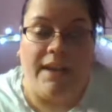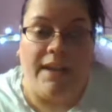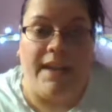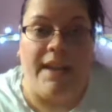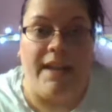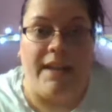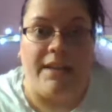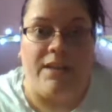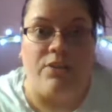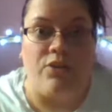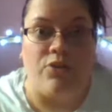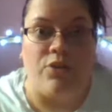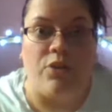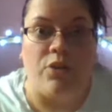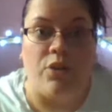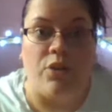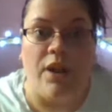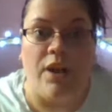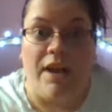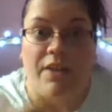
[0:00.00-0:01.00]
I can't
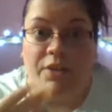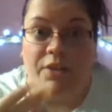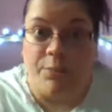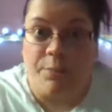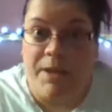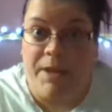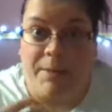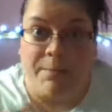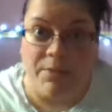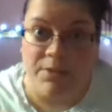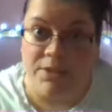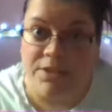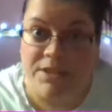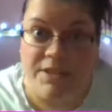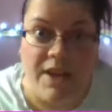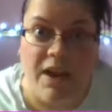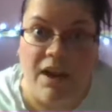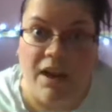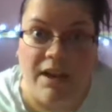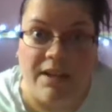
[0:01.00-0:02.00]
control other people's
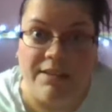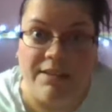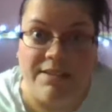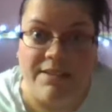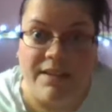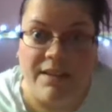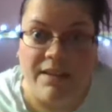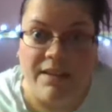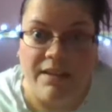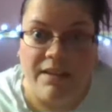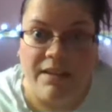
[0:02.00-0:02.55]
thoughts.